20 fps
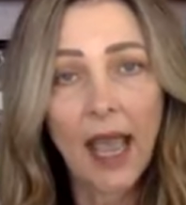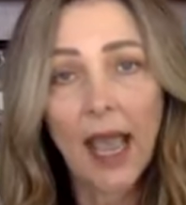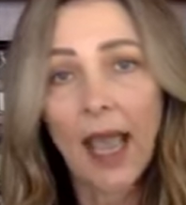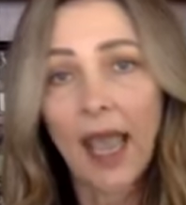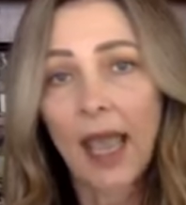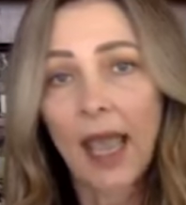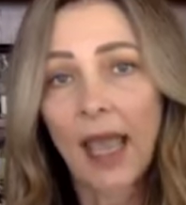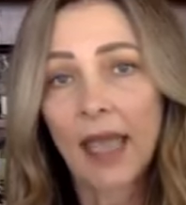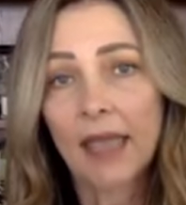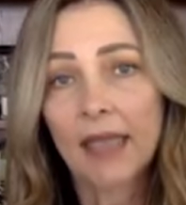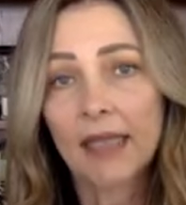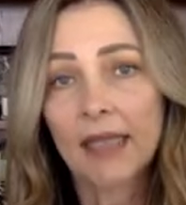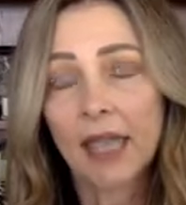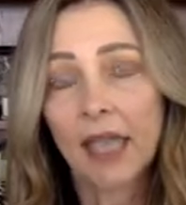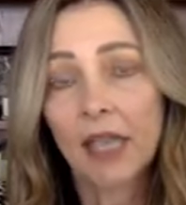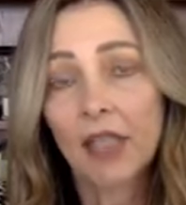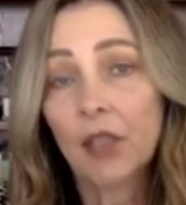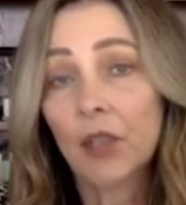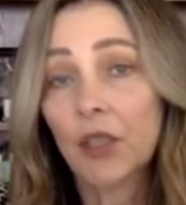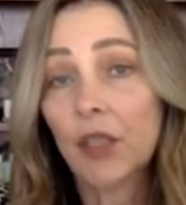And
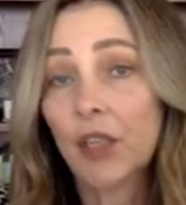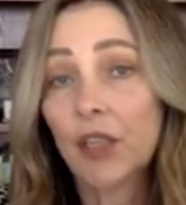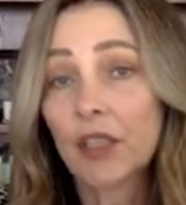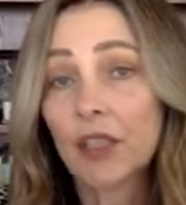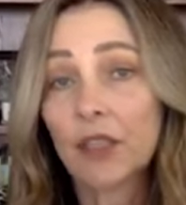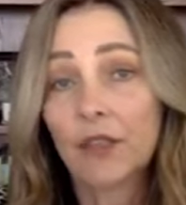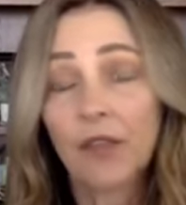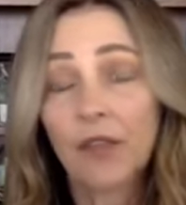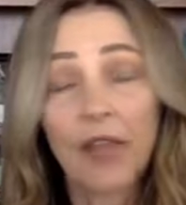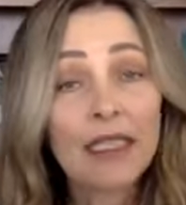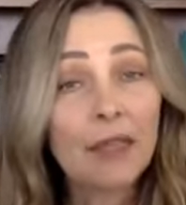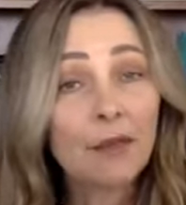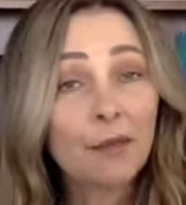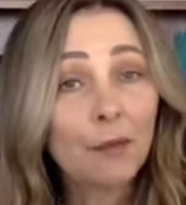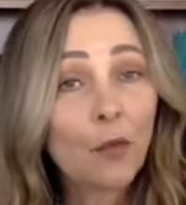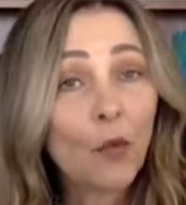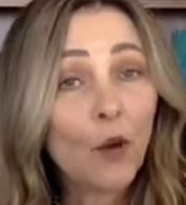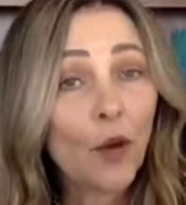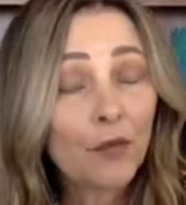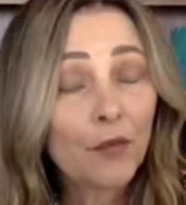you can also find
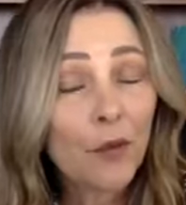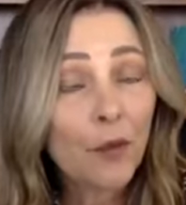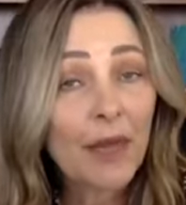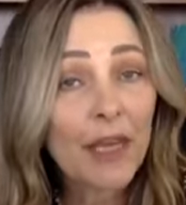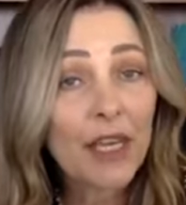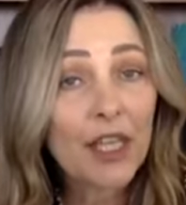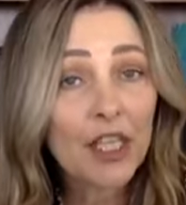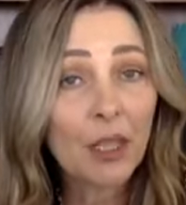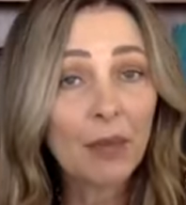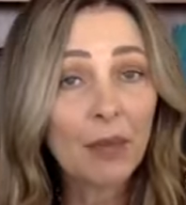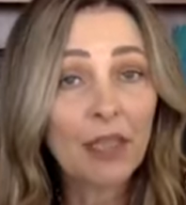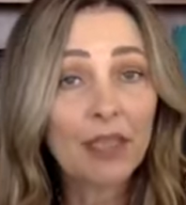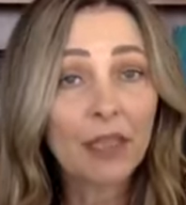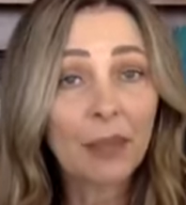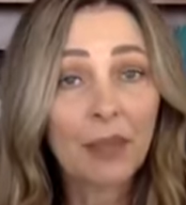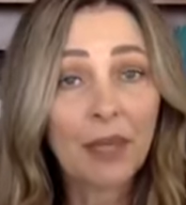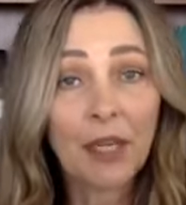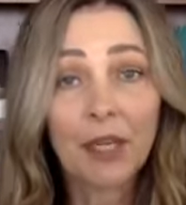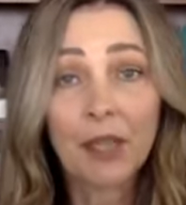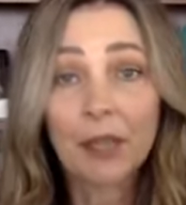more information about the
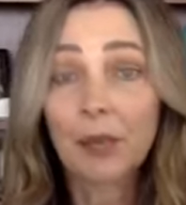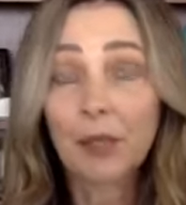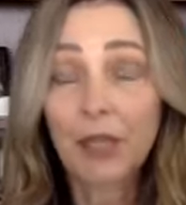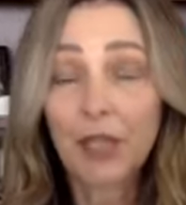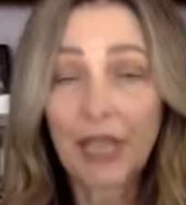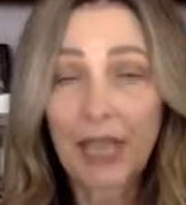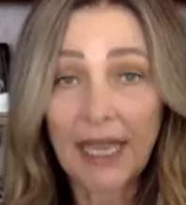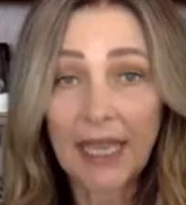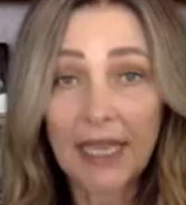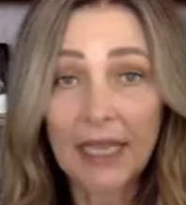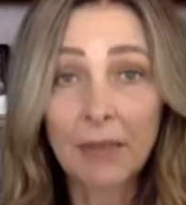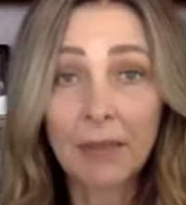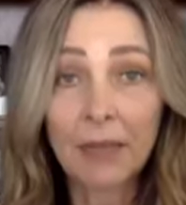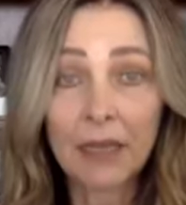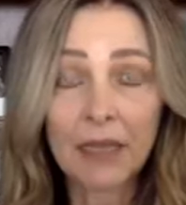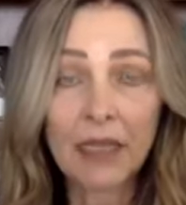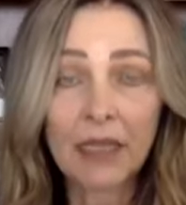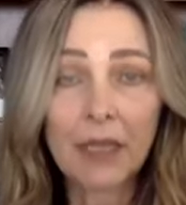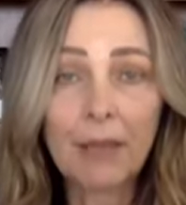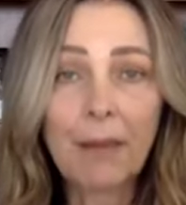Parent Brigade
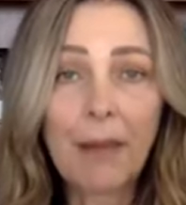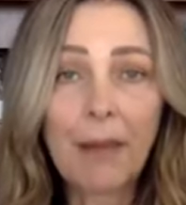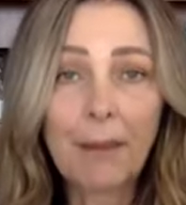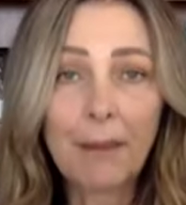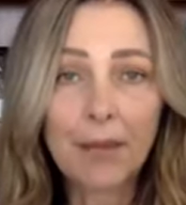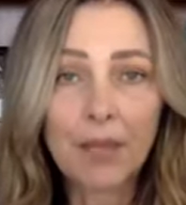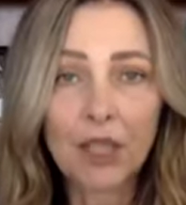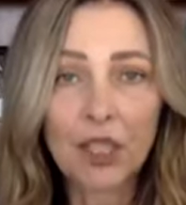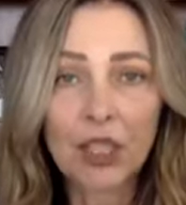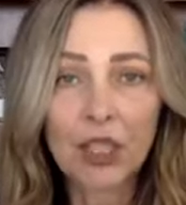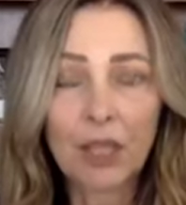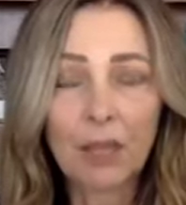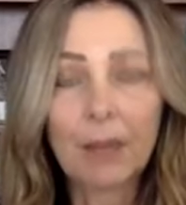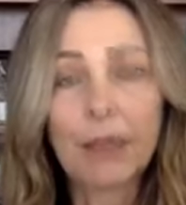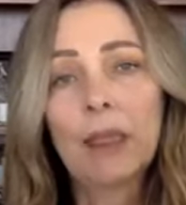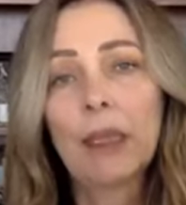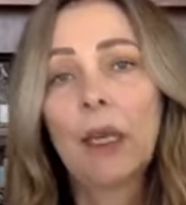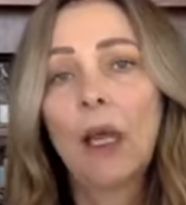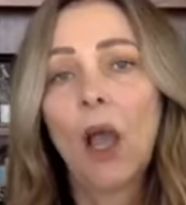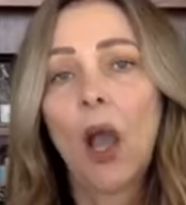monthly membership
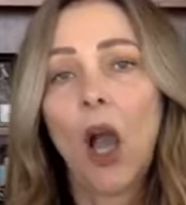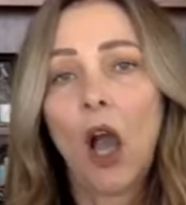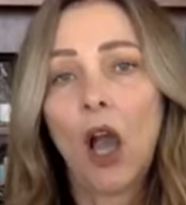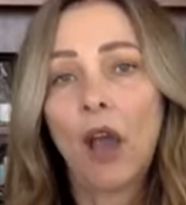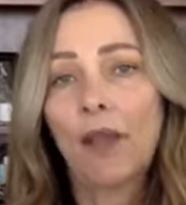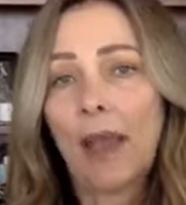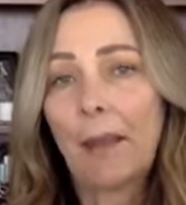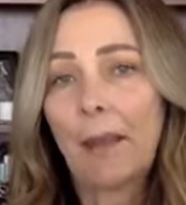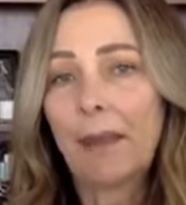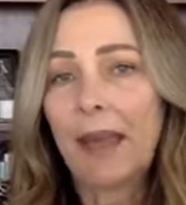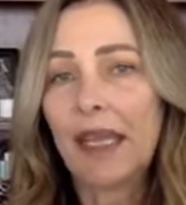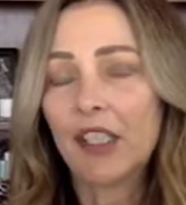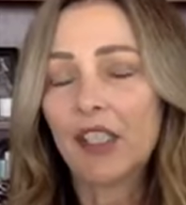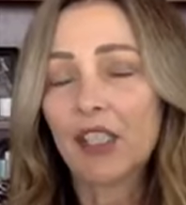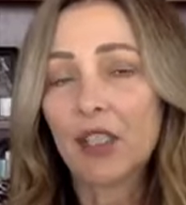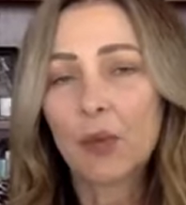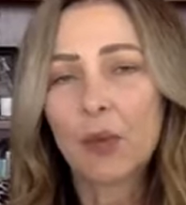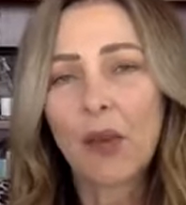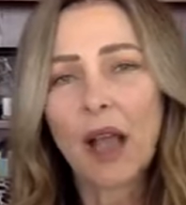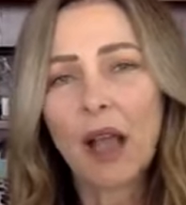on that page
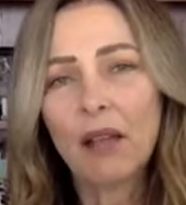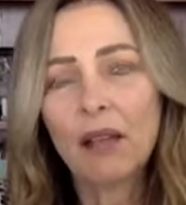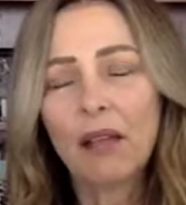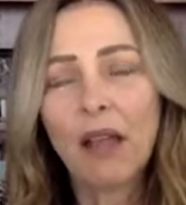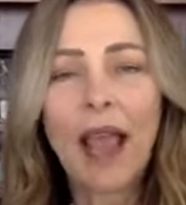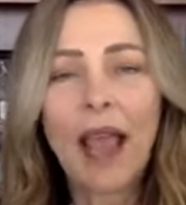as well.